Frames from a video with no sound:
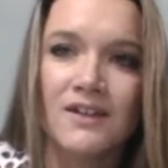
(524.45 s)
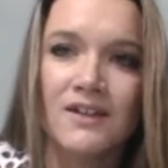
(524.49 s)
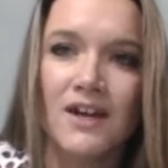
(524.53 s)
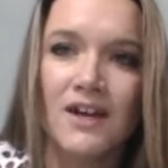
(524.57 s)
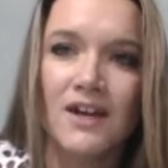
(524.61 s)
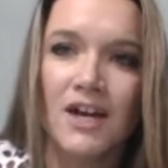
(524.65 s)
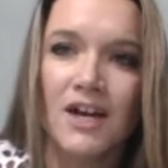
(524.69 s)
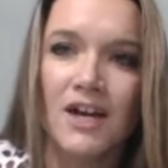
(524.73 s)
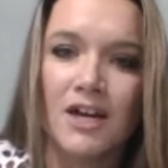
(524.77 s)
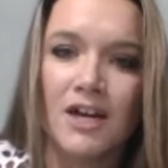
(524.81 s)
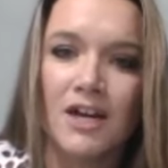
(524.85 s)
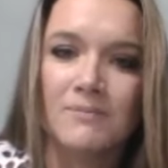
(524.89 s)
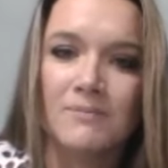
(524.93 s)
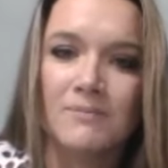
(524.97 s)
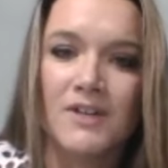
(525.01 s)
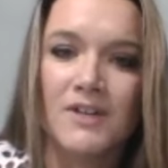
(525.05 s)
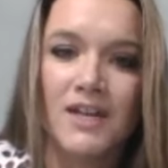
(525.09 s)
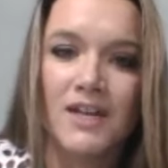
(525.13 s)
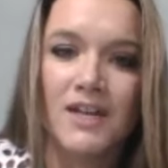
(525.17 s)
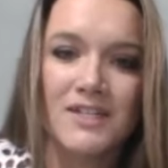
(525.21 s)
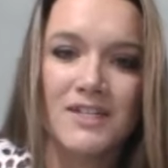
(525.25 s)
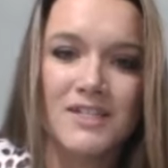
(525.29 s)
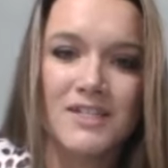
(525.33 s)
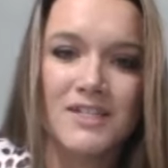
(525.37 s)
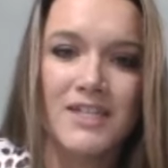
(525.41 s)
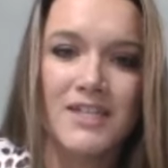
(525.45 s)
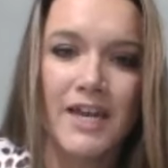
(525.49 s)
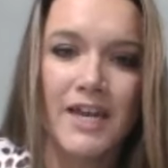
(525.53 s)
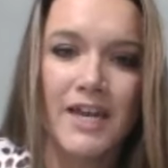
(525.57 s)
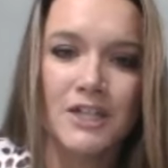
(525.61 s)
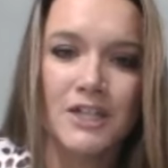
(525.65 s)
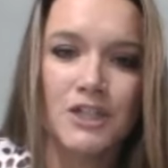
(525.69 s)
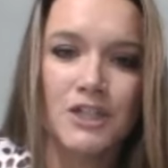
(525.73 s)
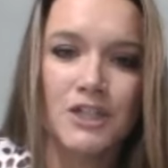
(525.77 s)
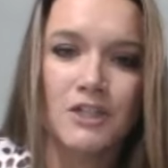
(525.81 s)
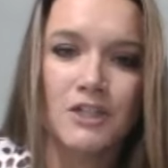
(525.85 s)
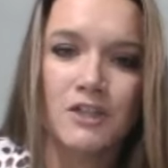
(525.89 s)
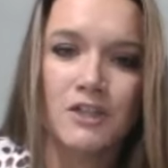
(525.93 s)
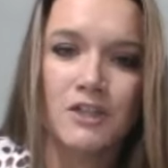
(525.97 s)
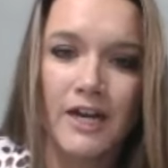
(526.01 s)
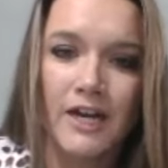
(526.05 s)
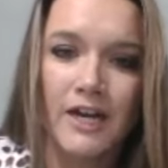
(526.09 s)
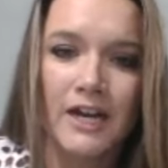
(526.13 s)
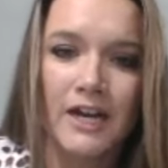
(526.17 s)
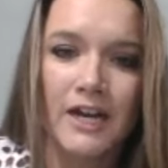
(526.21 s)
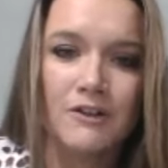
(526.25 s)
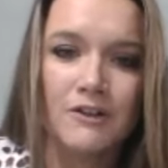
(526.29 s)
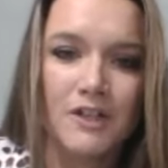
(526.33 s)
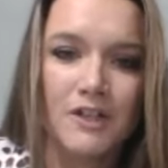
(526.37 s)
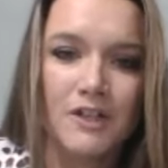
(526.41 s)
um, kind of stand your
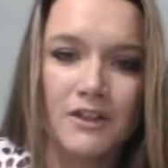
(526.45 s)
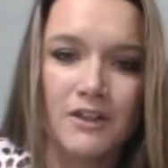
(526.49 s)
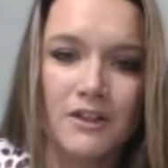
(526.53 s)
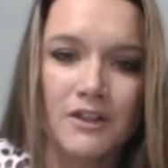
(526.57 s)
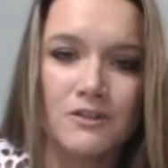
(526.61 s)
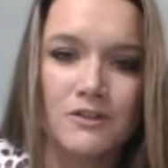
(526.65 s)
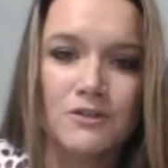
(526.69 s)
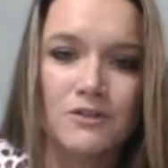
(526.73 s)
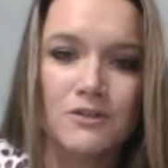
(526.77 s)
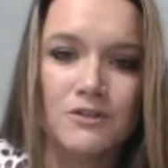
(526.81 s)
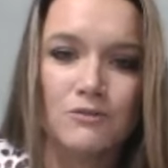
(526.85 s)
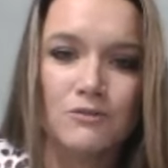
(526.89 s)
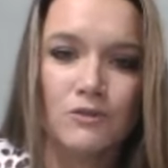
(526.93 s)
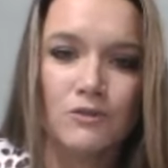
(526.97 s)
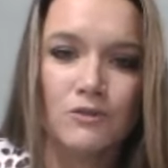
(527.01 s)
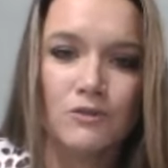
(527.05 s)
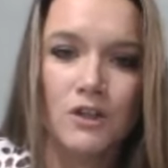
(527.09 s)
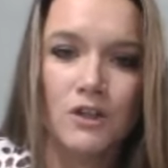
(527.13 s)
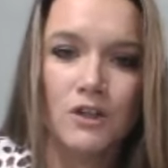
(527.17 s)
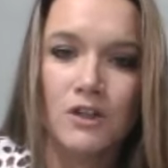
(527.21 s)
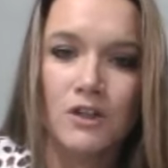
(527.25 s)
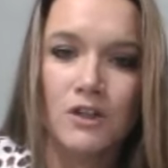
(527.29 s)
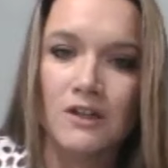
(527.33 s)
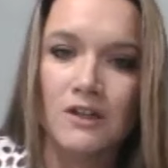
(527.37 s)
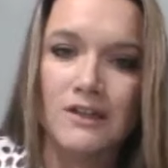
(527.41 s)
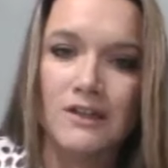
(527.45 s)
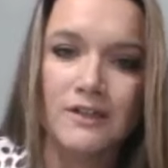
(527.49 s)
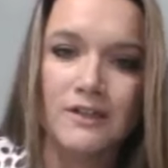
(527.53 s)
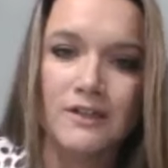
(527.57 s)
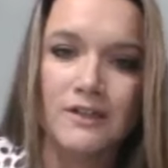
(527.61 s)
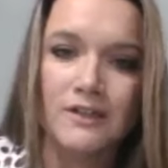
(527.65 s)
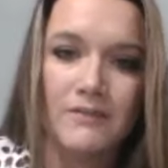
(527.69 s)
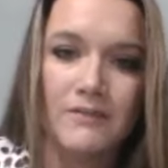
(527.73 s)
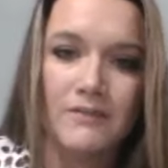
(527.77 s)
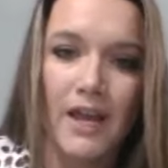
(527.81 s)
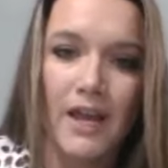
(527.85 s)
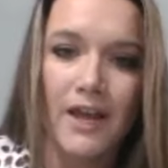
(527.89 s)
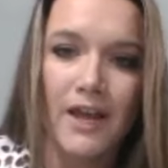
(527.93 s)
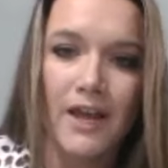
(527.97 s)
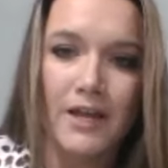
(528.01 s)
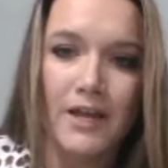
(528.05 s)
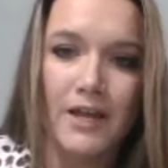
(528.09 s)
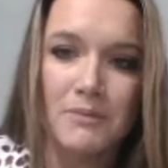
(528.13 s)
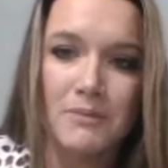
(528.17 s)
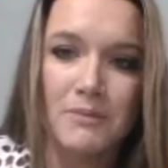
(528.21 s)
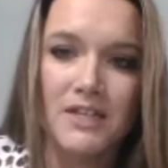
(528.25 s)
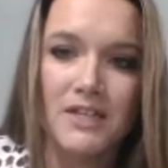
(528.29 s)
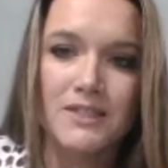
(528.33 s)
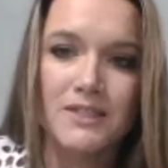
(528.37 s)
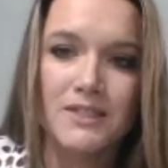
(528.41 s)
ground in those rural and
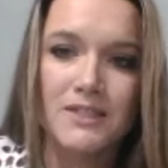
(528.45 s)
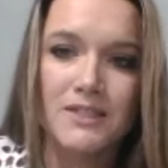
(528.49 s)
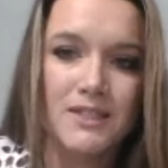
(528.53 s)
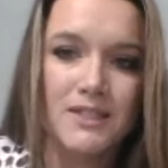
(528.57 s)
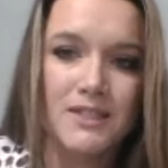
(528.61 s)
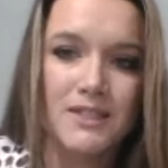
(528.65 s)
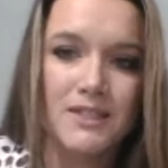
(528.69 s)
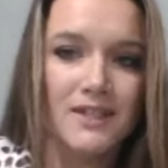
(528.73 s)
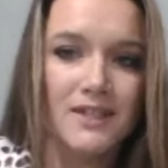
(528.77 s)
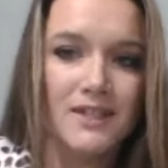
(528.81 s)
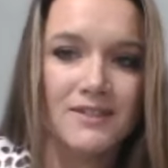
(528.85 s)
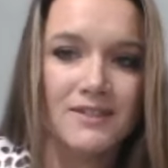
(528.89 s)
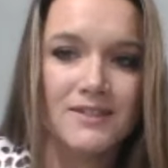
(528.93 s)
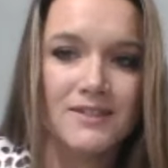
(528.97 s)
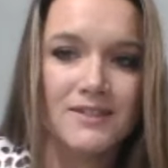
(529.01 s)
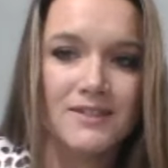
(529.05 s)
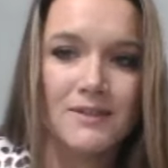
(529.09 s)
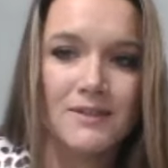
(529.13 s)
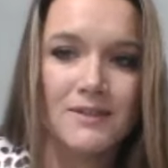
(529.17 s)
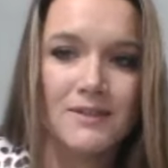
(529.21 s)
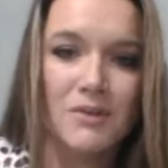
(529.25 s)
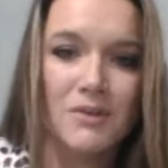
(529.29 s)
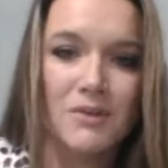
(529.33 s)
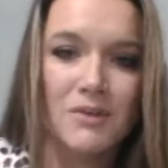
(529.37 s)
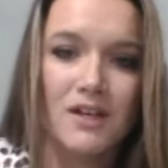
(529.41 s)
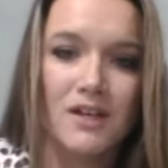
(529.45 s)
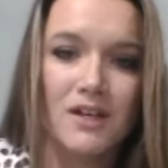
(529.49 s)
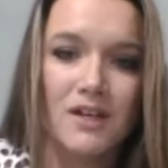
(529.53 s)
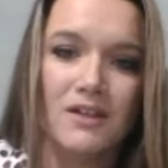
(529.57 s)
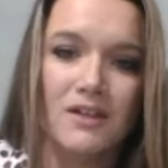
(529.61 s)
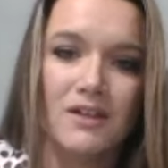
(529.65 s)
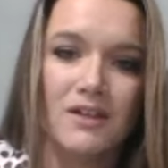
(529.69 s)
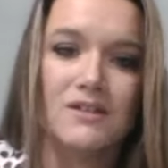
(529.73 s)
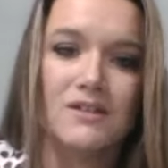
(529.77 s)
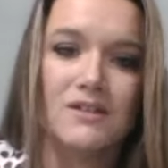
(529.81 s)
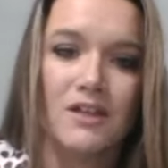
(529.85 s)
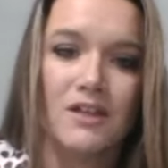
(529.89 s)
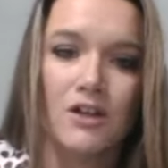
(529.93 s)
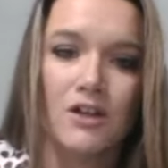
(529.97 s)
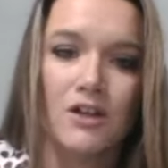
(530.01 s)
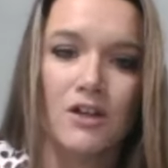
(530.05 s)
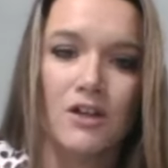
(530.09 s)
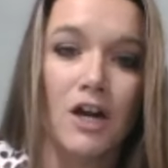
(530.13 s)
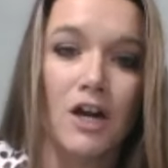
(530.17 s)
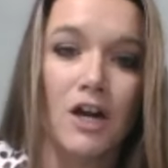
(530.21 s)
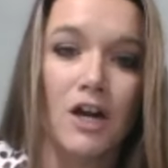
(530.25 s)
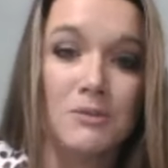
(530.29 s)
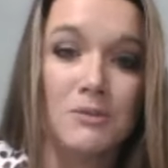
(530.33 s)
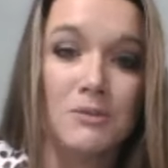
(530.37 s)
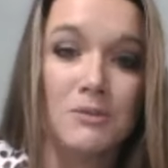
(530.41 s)
ag businesses because there
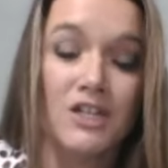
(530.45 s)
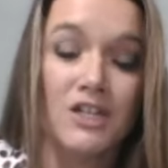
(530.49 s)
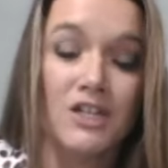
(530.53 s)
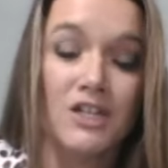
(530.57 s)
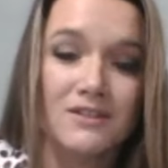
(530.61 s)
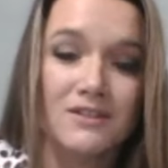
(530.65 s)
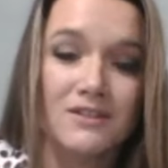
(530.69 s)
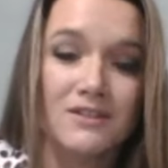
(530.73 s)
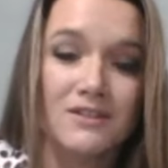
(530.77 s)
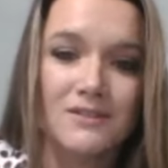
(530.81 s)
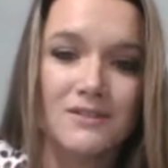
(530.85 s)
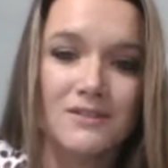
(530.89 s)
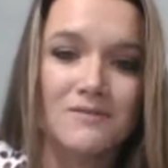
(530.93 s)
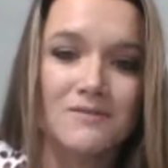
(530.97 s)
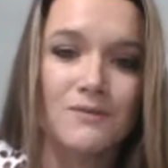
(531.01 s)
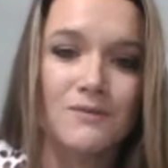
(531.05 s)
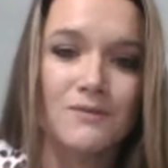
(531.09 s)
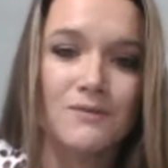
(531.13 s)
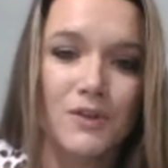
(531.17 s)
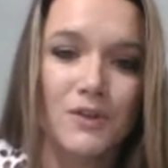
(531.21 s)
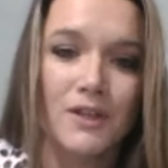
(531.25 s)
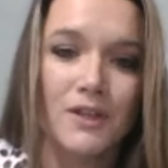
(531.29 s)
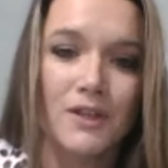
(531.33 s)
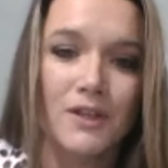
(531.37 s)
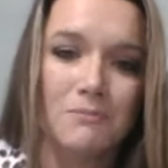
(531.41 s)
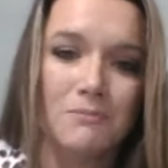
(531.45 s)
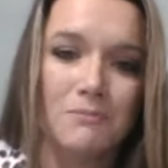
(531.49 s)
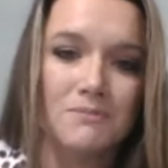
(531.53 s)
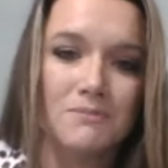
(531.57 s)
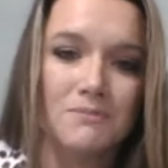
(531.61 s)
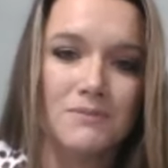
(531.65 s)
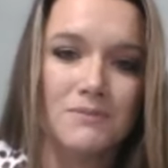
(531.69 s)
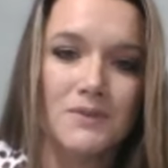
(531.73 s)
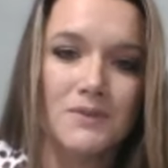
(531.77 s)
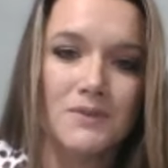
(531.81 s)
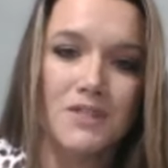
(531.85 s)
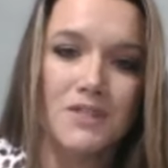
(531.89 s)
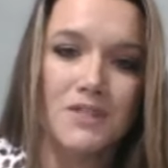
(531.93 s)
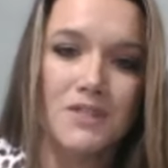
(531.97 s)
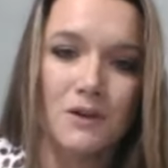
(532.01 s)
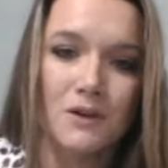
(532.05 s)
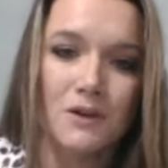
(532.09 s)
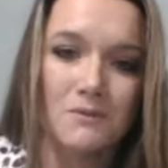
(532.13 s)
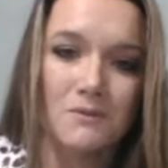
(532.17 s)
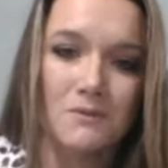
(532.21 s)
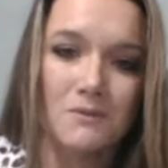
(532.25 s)
are options for them. So